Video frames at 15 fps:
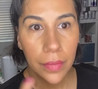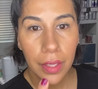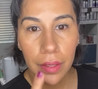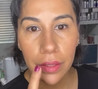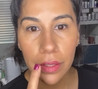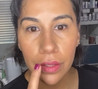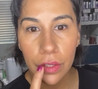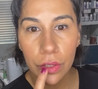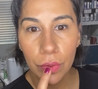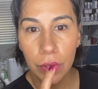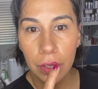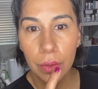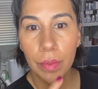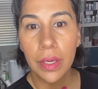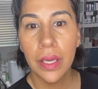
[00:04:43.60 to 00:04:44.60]
Just to
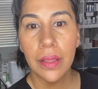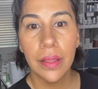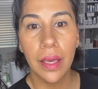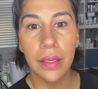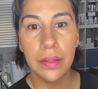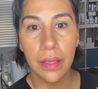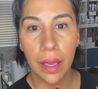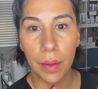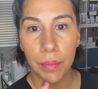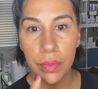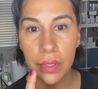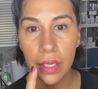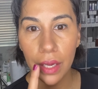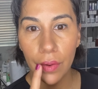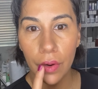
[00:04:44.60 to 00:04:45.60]
illuminate that top.
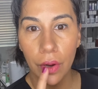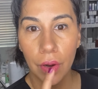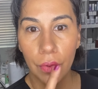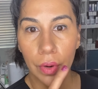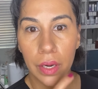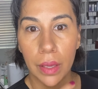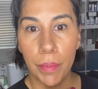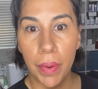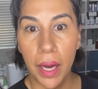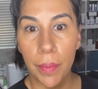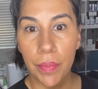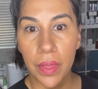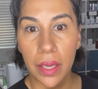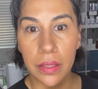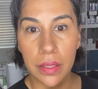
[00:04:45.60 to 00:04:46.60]
See how it already popped
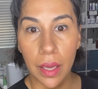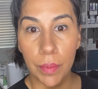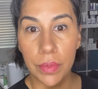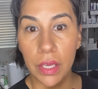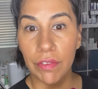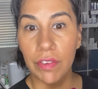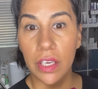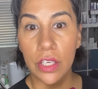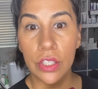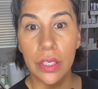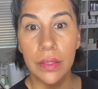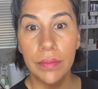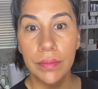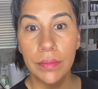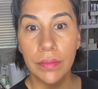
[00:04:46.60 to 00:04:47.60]
that top
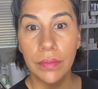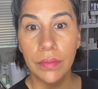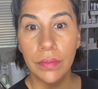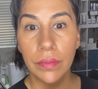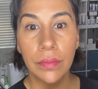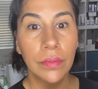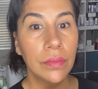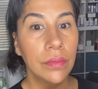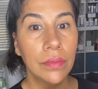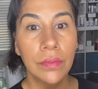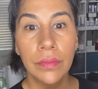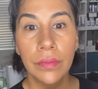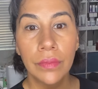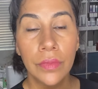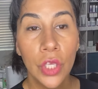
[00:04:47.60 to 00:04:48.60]
definition?
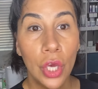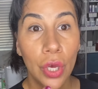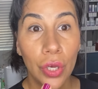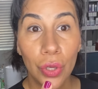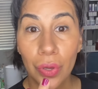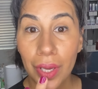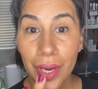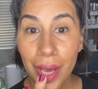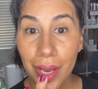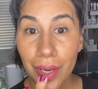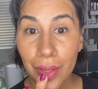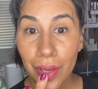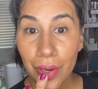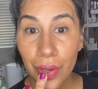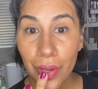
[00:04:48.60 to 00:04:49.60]
You can add a
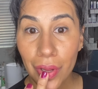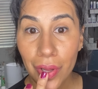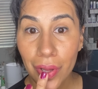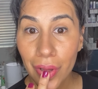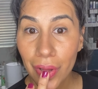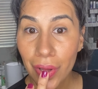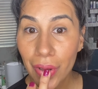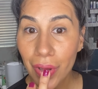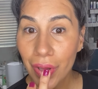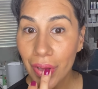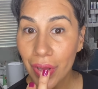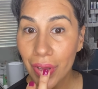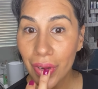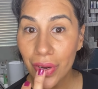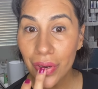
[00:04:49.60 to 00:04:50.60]
little
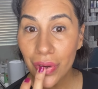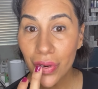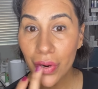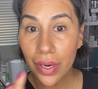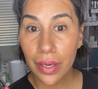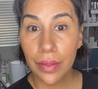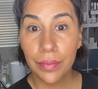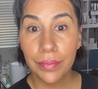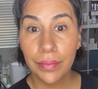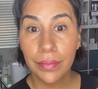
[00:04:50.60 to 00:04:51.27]
into your